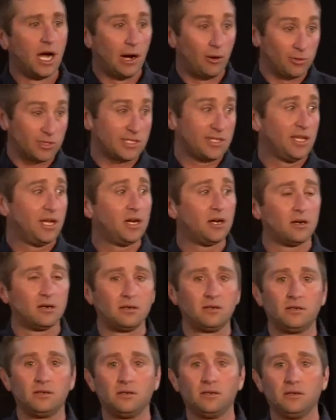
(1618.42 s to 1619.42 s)
I was there.
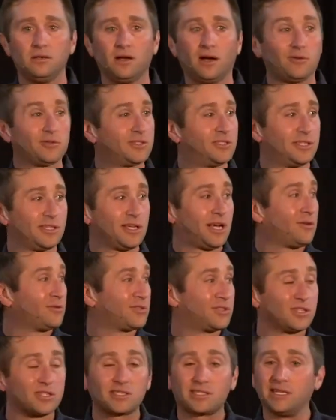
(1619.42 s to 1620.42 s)
I was
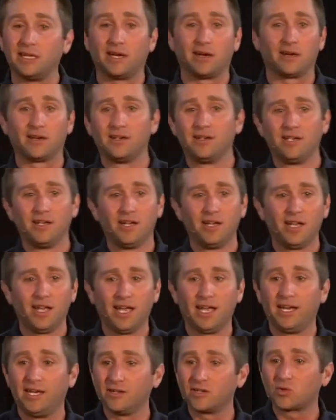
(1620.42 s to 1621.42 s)
just there.
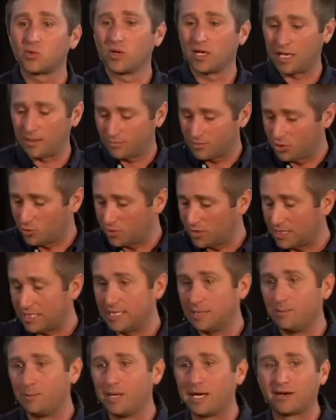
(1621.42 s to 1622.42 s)
And here's what I'm doing to
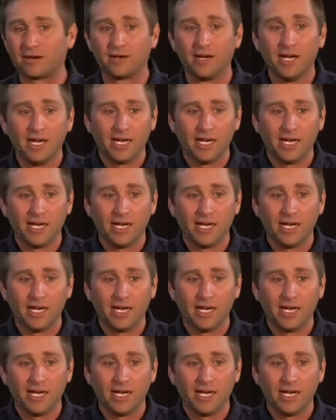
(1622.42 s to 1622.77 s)
get better.